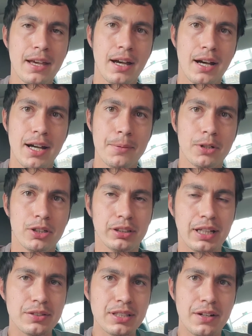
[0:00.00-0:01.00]
I am currently
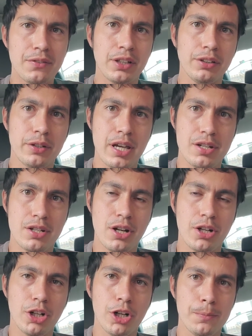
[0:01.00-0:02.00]
outside of their location
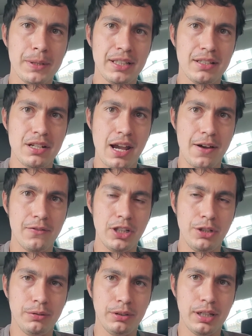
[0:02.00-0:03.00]
on Hermitage
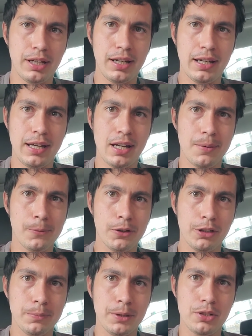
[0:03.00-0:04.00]
Avenue, and I'm
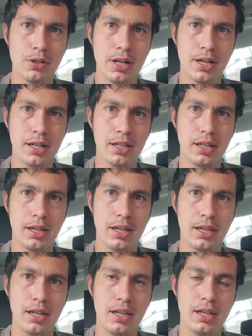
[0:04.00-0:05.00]
going to be trying
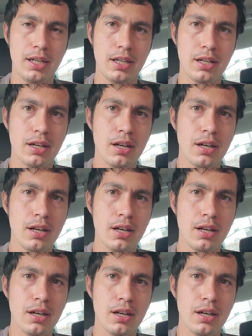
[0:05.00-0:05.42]
a